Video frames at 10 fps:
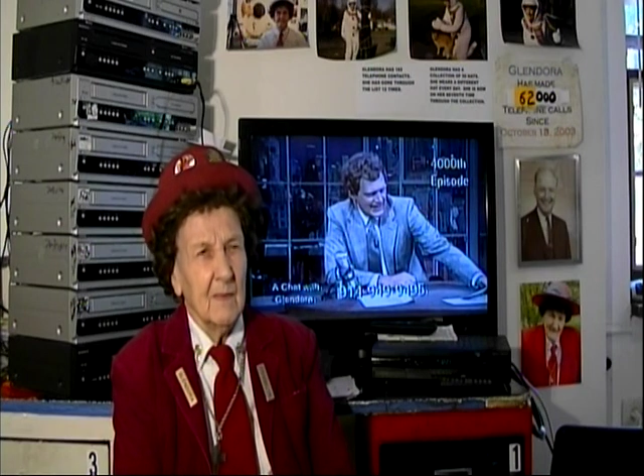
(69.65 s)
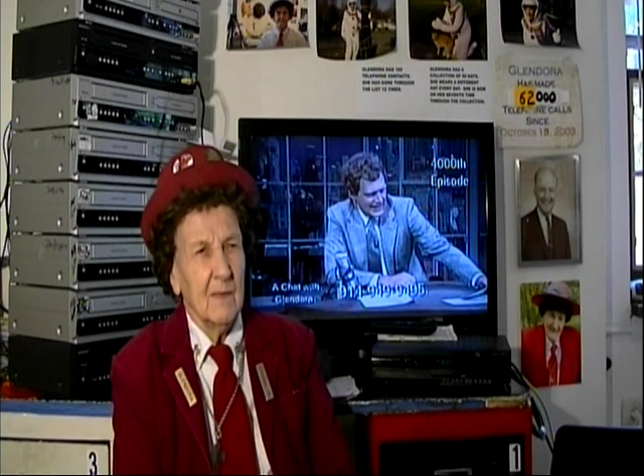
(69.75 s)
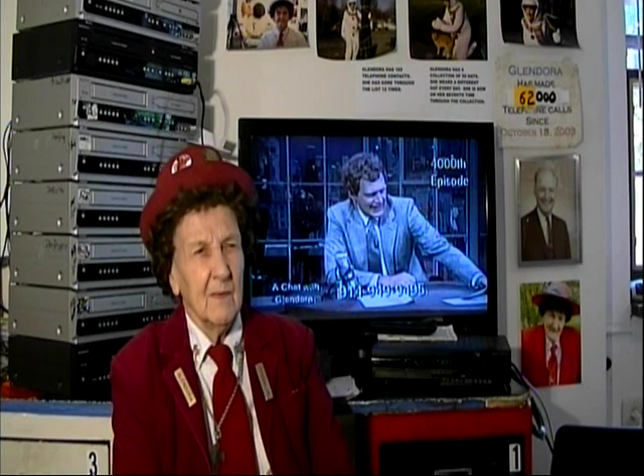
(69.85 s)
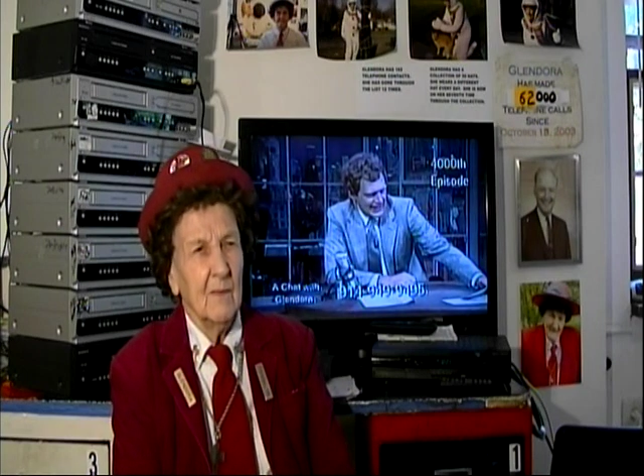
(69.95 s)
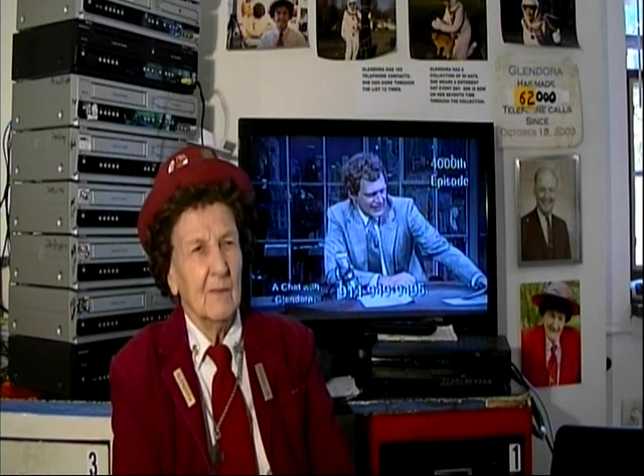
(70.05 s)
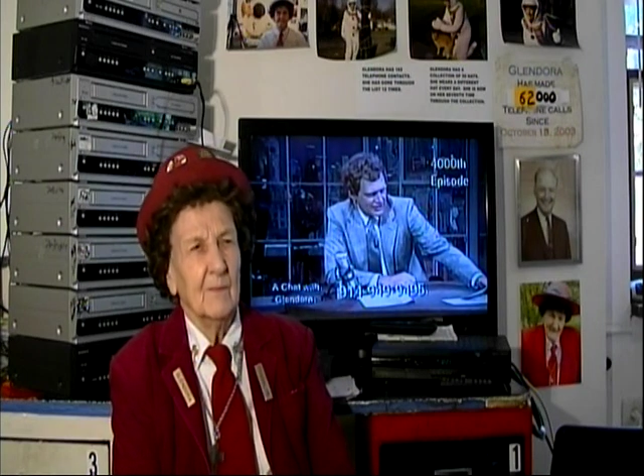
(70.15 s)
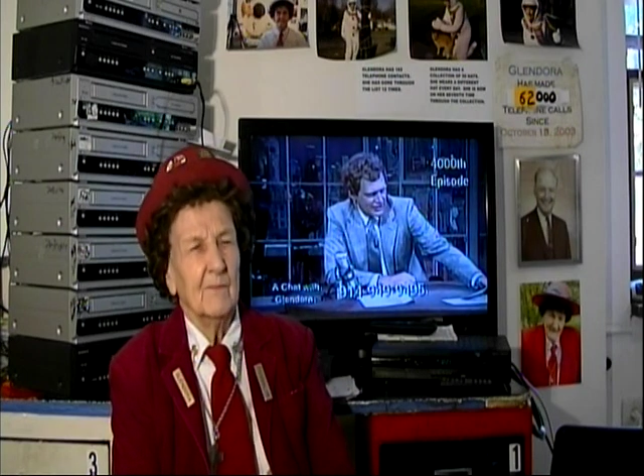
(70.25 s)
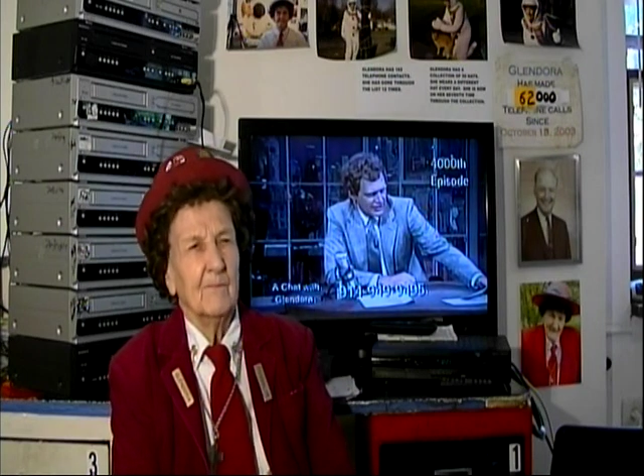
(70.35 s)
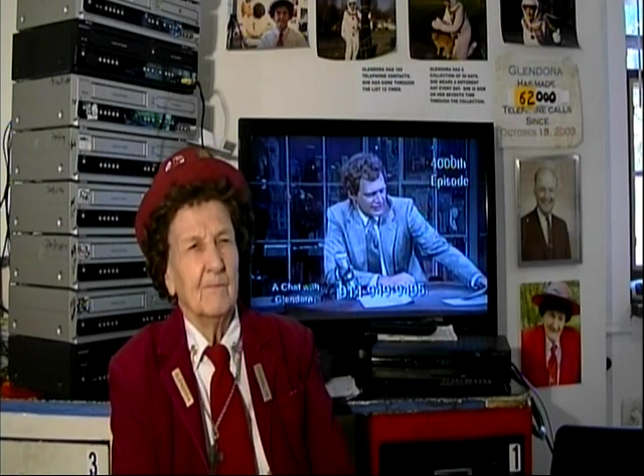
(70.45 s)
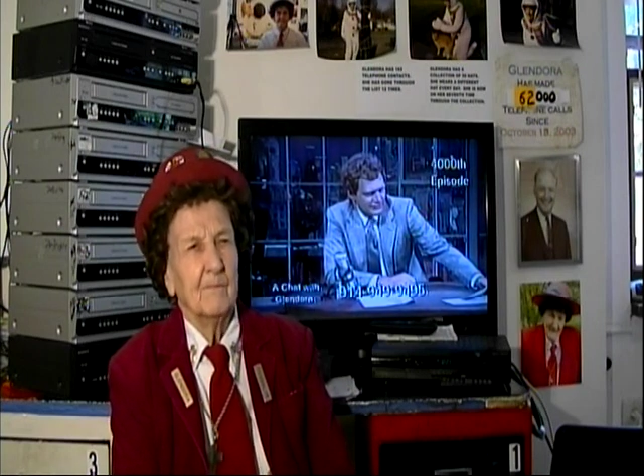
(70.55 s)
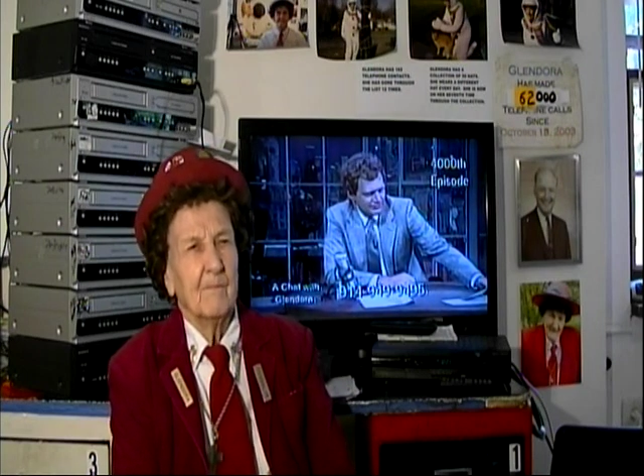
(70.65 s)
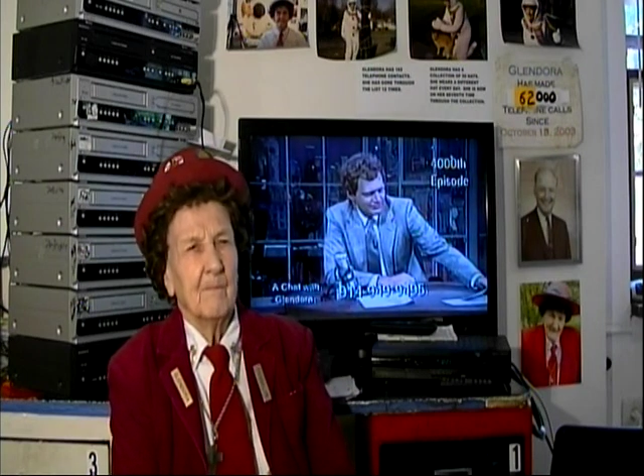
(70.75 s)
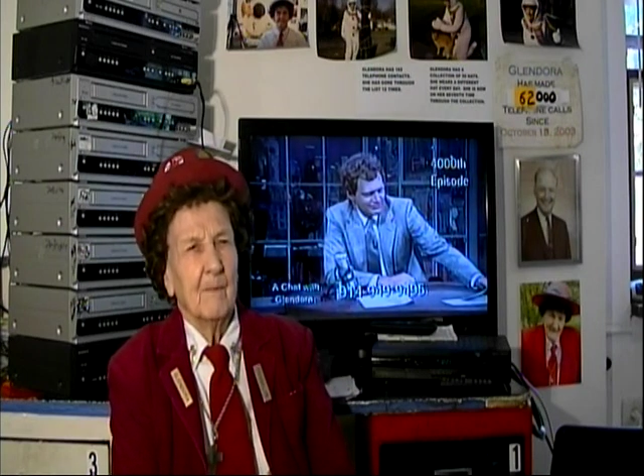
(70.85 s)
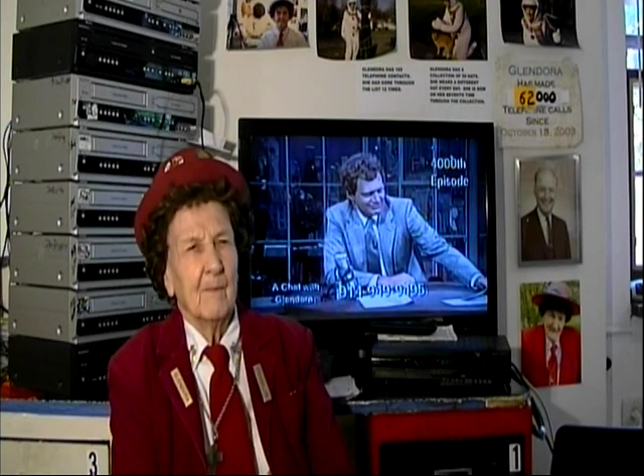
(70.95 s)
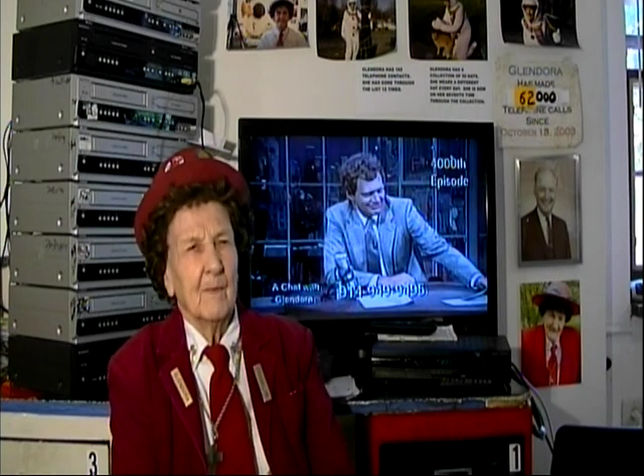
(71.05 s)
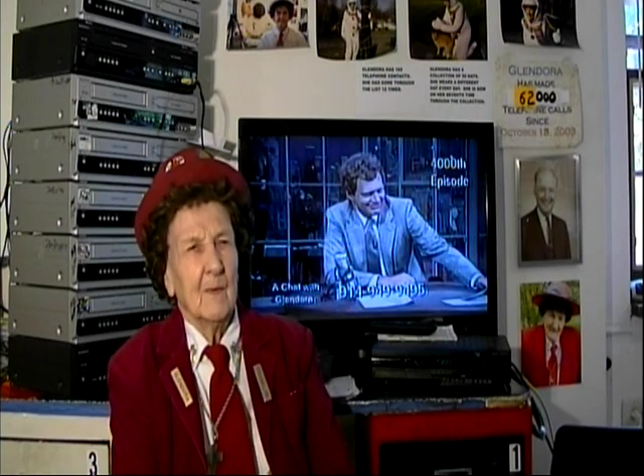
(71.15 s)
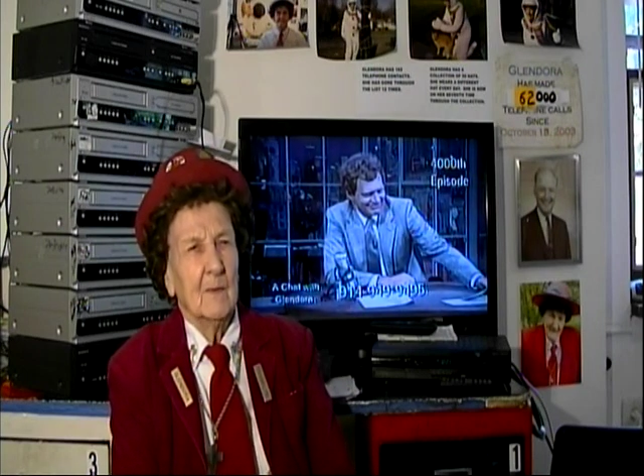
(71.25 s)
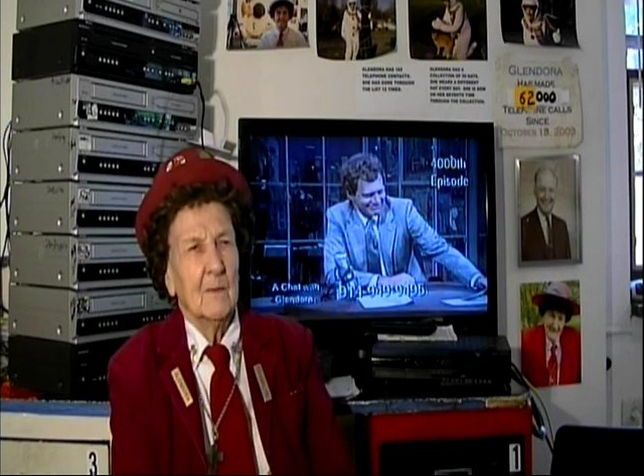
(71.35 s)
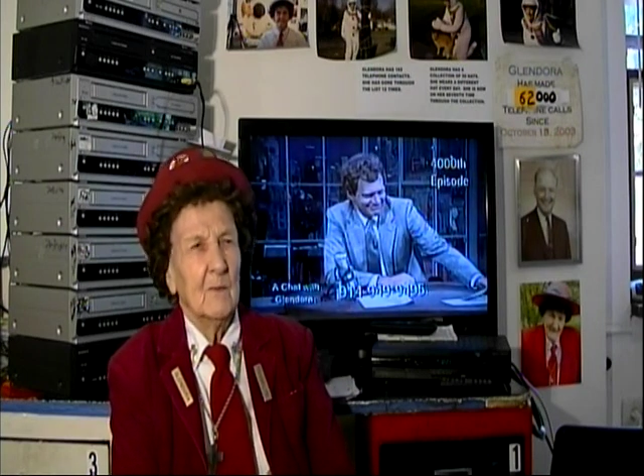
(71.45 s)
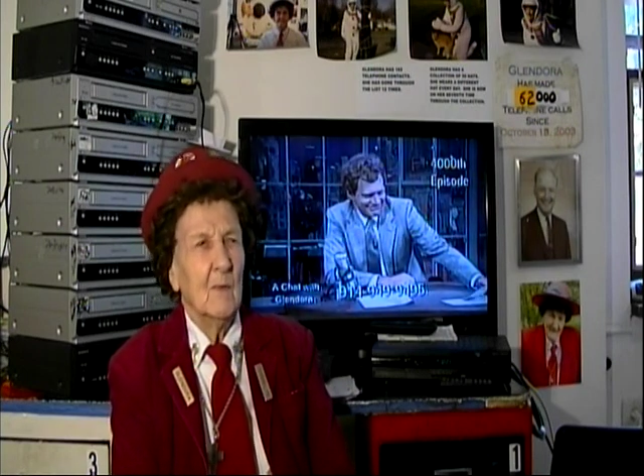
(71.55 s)
you.
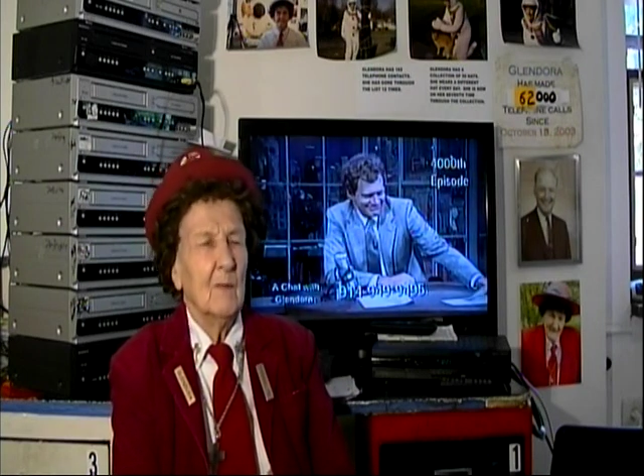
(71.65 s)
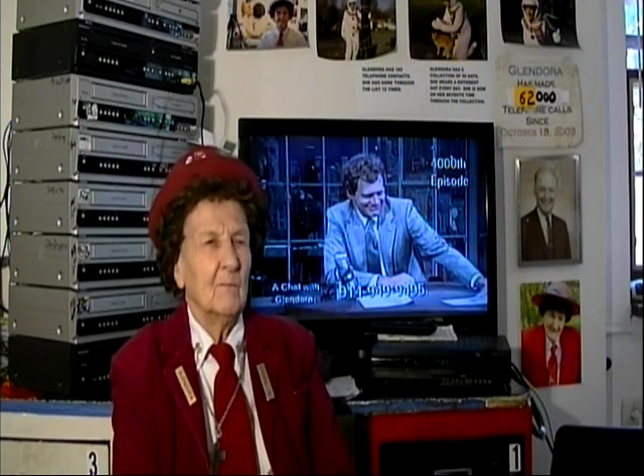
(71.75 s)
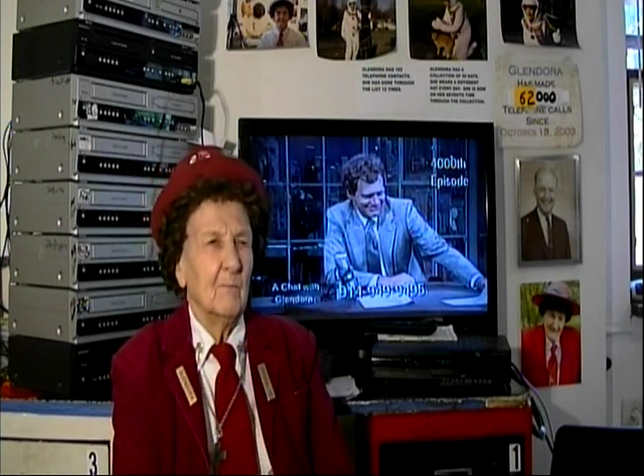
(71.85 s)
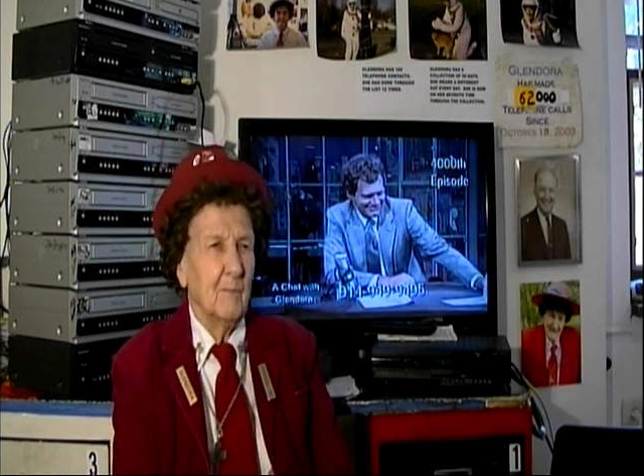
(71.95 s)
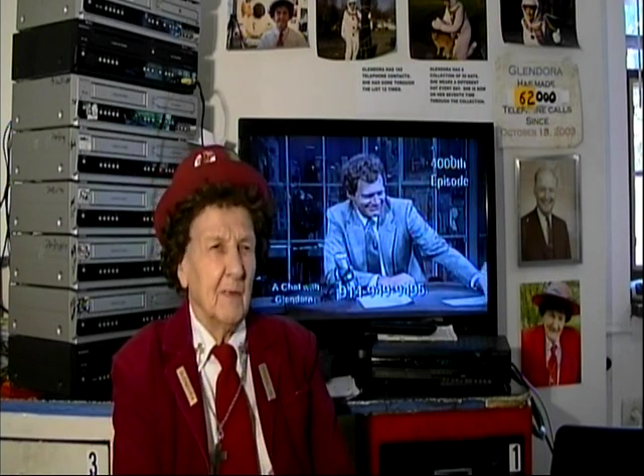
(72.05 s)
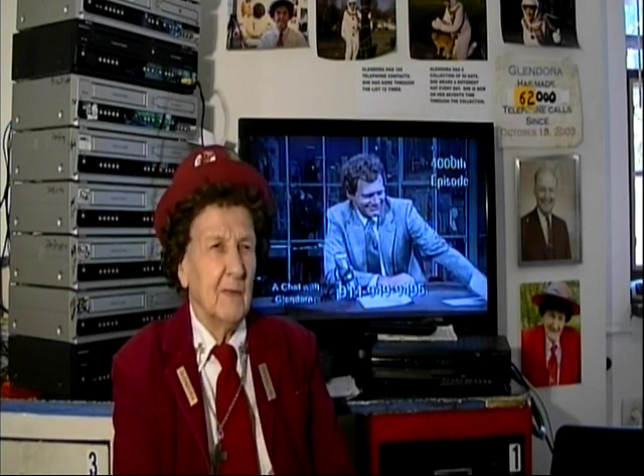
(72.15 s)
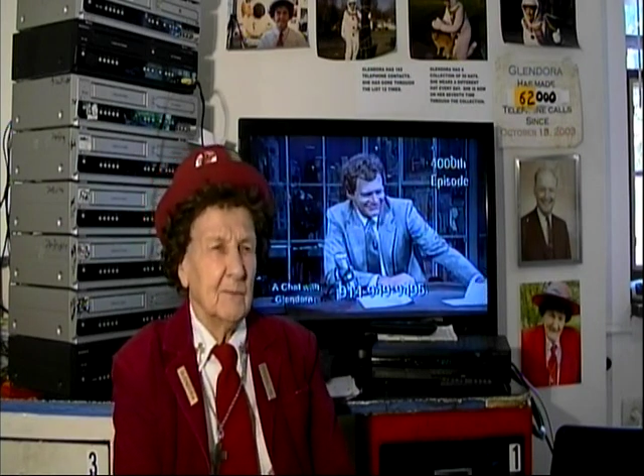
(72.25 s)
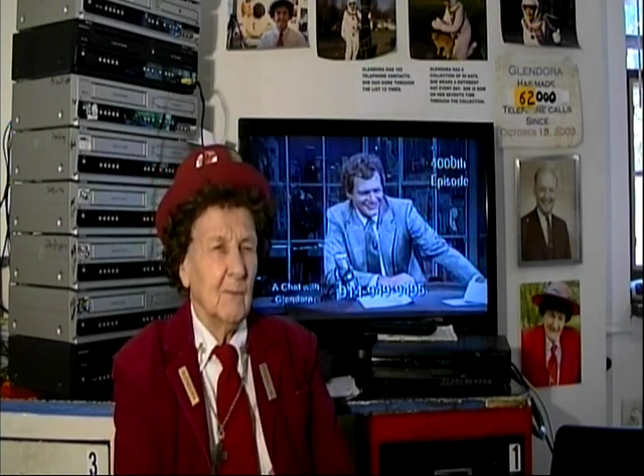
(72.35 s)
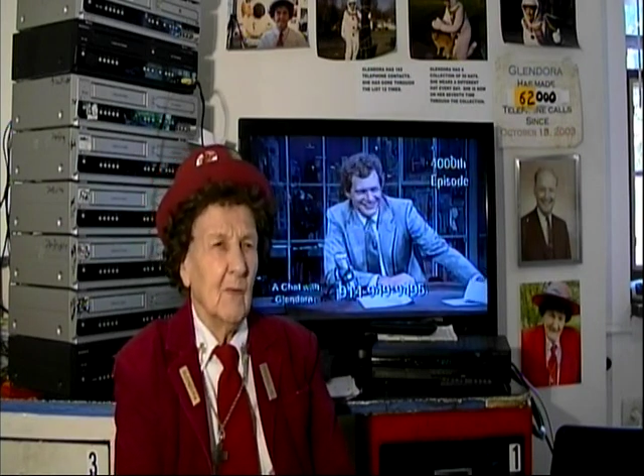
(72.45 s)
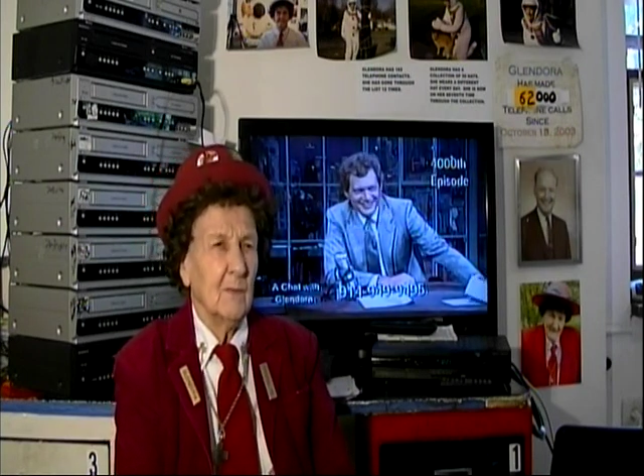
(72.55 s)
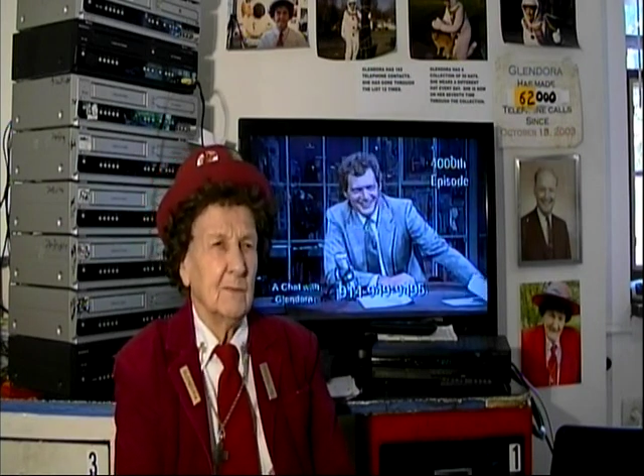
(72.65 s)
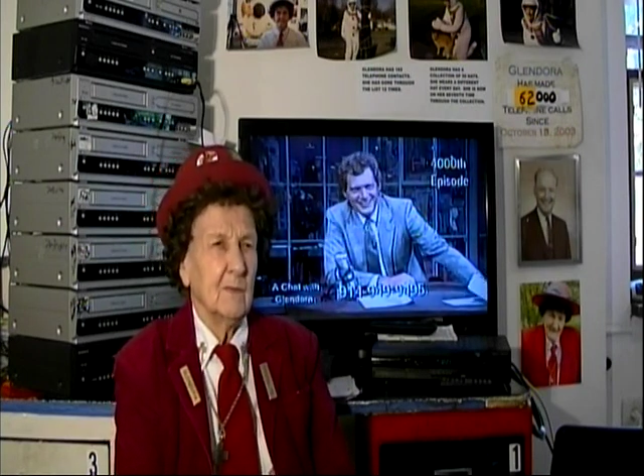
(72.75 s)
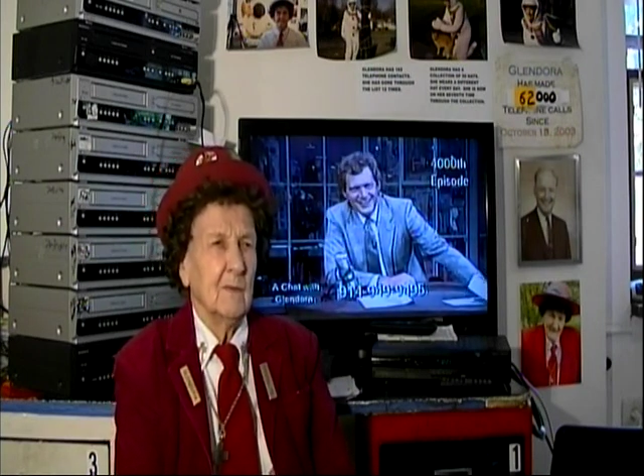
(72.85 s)
Do you want peace, folks?